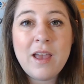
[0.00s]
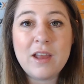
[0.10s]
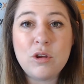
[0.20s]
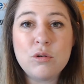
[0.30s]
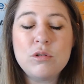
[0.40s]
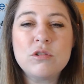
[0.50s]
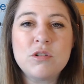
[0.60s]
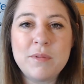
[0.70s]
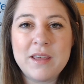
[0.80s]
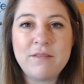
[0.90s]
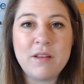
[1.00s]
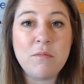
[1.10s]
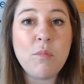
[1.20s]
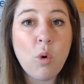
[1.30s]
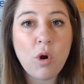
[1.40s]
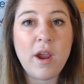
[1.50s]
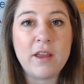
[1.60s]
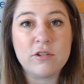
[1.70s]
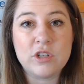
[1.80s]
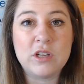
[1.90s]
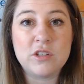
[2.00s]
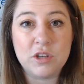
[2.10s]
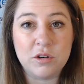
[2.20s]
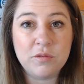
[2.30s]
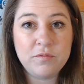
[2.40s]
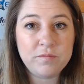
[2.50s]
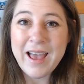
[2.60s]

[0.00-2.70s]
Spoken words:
and who you should be giving more energy to.